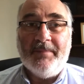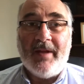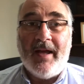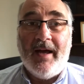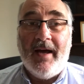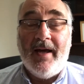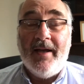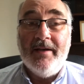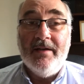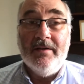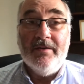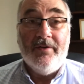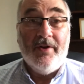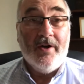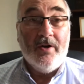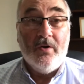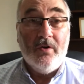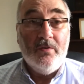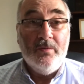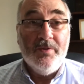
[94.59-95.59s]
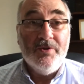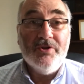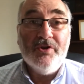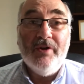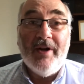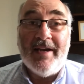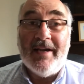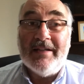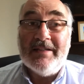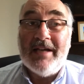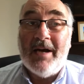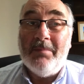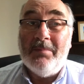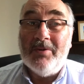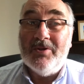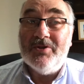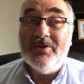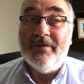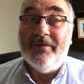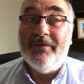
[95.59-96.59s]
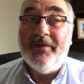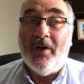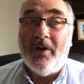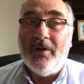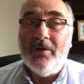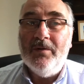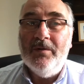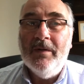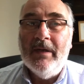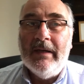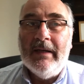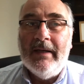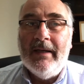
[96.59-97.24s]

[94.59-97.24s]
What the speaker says: and they're always great examples to follow.